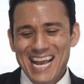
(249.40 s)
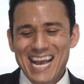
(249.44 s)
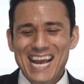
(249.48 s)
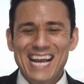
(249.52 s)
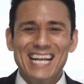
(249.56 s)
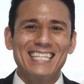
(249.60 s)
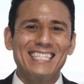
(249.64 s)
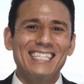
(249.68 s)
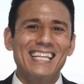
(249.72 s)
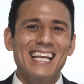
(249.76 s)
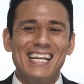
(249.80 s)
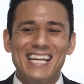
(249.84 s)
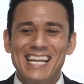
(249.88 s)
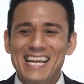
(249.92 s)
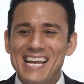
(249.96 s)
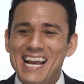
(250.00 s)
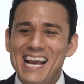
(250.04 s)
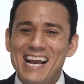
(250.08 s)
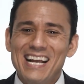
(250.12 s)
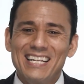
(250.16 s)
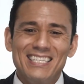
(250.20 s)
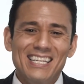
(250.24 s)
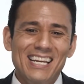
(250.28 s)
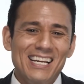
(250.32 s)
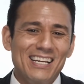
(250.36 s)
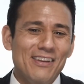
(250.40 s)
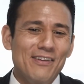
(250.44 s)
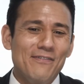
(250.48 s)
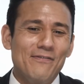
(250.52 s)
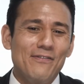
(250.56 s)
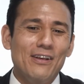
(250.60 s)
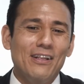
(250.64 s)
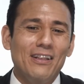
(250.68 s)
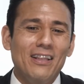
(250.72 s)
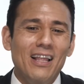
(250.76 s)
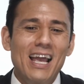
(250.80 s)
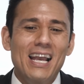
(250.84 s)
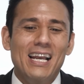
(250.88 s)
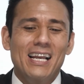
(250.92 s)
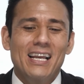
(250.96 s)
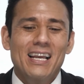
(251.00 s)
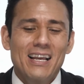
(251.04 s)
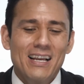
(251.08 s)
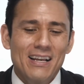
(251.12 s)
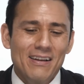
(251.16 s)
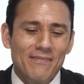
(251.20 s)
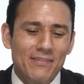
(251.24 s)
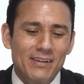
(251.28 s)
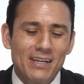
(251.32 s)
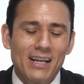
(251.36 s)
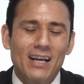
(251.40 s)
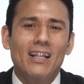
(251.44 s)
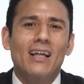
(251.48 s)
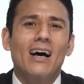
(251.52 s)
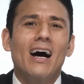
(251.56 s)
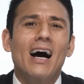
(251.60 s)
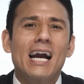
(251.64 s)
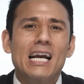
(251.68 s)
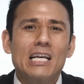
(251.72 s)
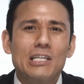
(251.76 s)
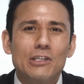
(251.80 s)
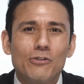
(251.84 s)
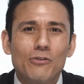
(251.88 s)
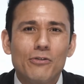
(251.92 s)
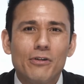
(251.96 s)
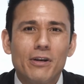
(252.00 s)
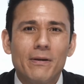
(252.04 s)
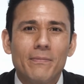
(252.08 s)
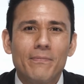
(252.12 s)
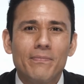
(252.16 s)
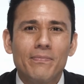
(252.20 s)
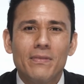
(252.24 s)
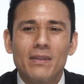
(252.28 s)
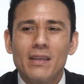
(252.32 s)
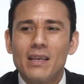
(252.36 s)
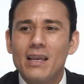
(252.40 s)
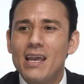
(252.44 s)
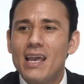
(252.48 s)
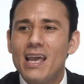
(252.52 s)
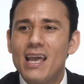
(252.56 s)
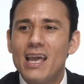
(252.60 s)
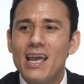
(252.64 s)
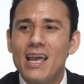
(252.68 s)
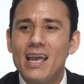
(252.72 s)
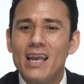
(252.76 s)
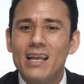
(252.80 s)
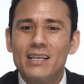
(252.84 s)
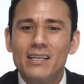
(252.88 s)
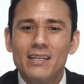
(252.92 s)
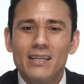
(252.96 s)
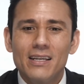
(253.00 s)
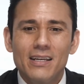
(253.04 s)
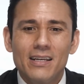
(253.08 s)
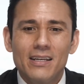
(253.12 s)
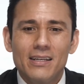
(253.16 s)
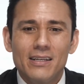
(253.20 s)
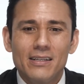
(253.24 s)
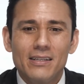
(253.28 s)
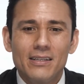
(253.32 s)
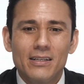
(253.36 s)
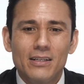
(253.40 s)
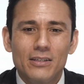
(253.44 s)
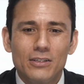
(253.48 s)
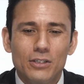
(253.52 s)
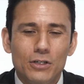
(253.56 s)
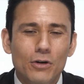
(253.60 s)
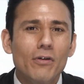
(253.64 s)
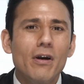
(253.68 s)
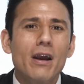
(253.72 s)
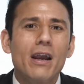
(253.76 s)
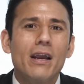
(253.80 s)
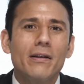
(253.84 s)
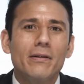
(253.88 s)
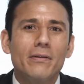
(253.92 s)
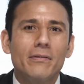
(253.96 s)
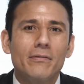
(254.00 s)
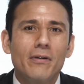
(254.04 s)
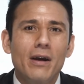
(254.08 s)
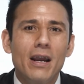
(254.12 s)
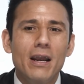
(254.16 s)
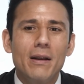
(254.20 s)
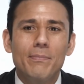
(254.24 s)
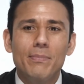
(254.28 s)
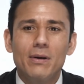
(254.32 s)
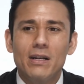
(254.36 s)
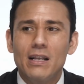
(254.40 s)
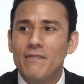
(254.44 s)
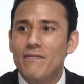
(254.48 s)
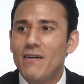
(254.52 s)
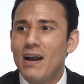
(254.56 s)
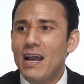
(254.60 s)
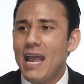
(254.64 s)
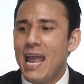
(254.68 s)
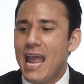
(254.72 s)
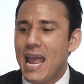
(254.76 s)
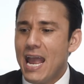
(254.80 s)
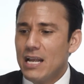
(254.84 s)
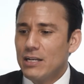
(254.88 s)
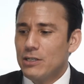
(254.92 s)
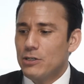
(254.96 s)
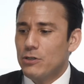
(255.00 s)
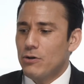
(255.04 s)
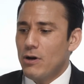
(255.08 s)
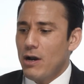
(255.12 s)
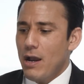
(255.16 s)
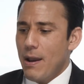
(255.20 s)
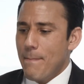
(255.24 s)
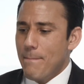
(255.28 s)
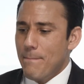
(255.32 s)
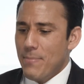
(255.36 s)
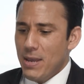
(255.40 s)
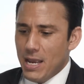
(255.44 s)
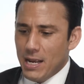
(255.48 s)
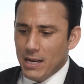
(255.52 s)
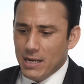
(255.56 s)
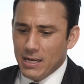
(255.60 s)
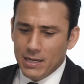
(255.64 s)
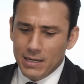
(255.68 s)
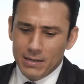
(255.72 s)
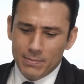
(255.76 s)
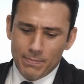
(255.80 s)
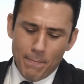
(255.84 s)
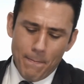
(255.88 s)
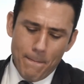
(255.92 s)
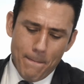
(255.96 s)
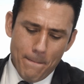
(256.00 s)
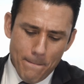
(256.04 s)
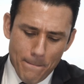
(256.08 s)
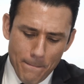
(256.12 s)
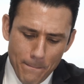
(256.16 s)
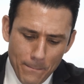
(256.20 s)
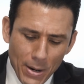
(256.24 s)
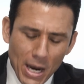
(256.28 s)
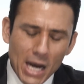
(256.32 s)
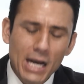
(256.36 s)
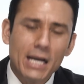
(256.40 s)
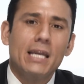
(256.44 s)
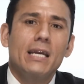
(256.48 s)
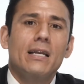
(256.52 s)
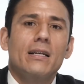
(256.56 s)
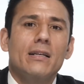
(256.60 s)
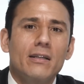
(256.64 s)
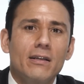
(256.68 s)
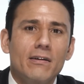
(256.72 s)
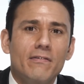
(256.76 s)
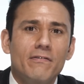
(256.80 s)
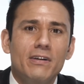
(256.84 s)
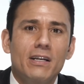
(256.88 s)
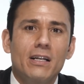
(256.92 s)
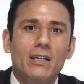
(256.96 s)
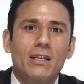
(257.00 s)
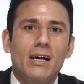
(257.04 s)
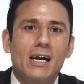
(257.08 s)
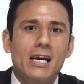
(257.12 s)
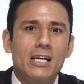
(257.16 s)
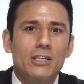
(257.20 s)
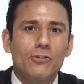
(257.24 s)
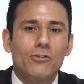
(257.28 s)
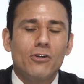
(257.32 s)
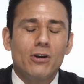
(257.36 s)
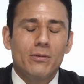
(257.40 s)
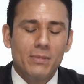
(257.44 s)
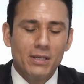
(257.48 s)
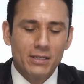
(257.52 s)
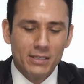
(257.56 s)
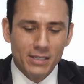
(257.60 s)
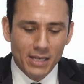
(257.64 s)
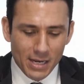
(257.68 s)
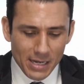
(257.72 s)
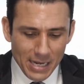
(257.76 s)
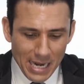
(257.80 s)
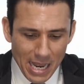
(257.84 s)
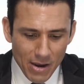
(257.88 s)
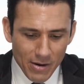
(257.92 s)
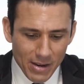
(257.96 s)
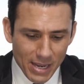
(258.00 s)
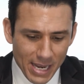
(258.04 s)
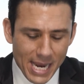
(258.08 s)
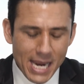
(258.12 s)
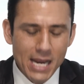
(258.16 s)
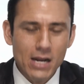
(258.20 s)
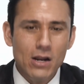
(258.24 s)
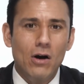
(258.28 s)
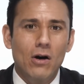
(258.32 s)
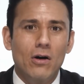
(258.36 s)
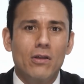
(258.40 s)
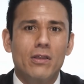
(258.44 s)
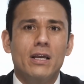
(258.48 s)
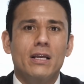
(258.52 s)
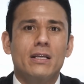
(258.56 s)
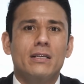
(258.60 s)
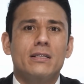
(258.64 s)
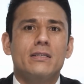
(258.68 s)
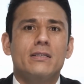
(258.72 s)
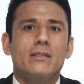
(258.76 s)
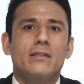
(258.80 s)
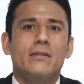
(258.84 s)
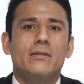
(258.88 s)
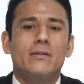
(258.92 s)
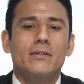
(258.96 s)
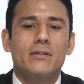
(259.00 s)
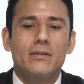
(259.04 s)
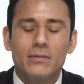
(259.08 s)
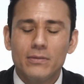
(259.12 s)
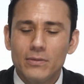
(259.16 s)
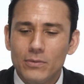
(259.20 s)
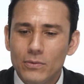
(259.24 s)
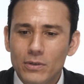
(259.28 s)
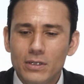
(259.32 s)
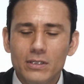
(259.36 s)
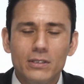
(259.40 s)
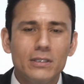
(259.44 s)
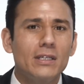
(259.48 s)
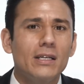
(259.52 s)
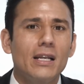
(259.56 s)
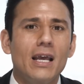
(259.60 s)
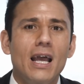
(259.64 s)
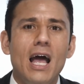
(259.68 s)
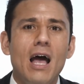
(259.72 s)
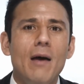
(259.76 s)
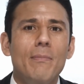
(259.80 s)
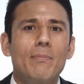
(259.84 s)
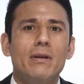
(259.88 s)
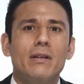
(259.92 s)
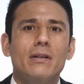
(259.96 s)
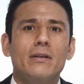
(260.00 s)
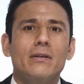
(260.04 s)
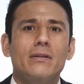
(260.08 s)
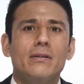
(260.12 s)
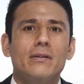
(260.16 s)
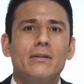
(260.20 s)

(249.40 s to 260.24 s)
It's like if you like vanilla ice cream, and it's great, right? But if I hand you a big bucket of vanilla ice cream and I say, now eat all this, what's gonna happen?